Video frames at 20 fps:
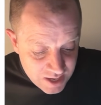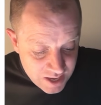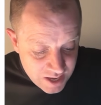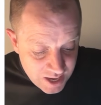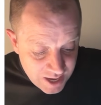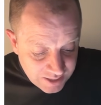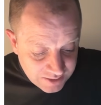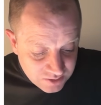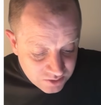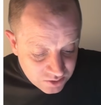
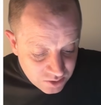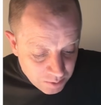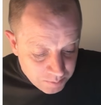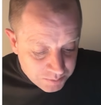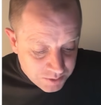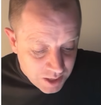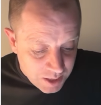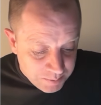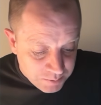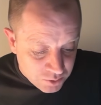It's
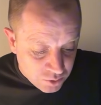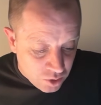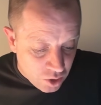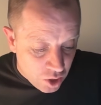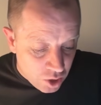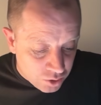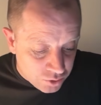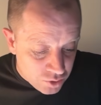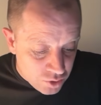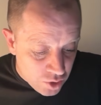sometimes
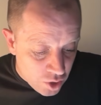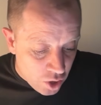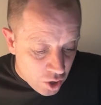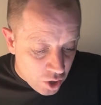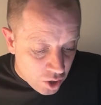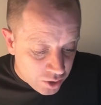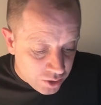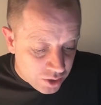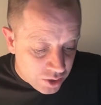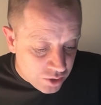called
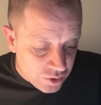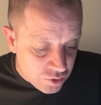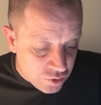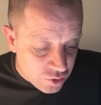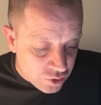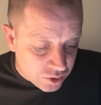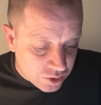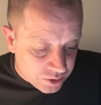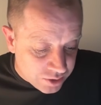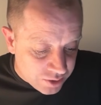
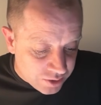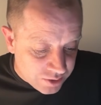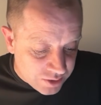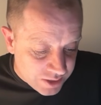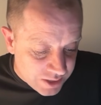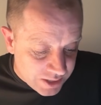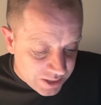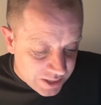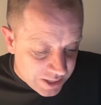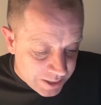non-nuclear
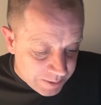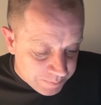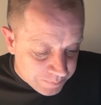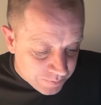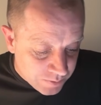DNA.